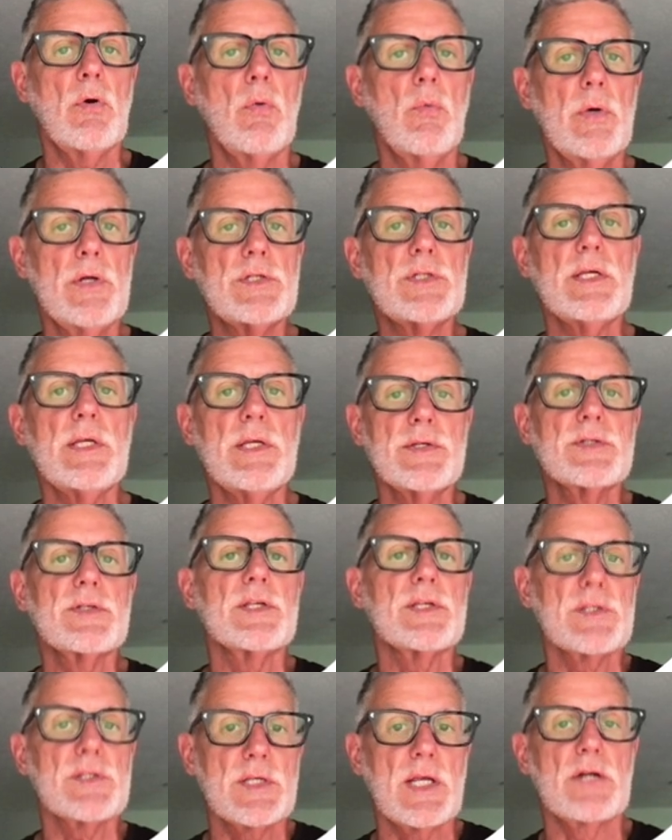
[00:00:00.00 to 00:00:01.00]
which is
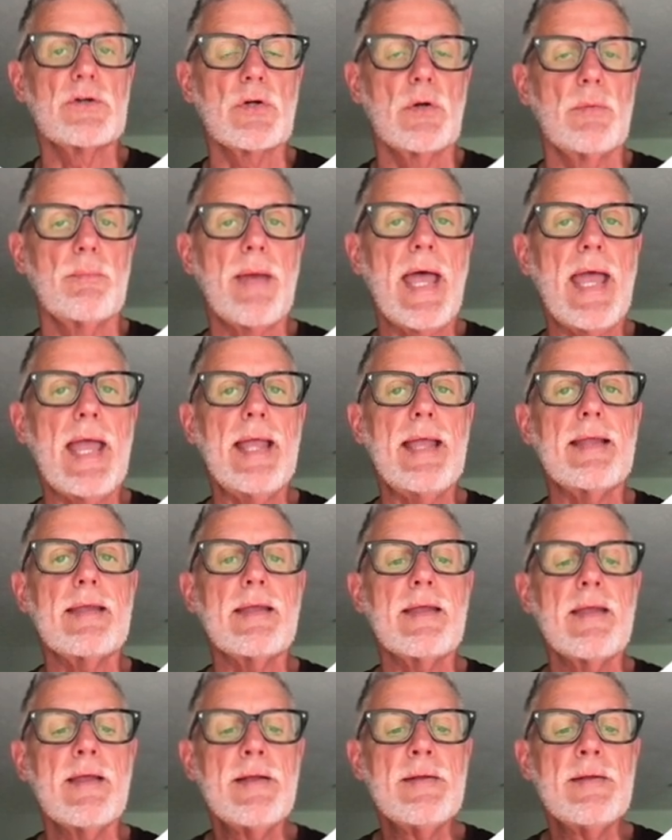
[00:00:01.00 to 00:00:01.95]
the central bank,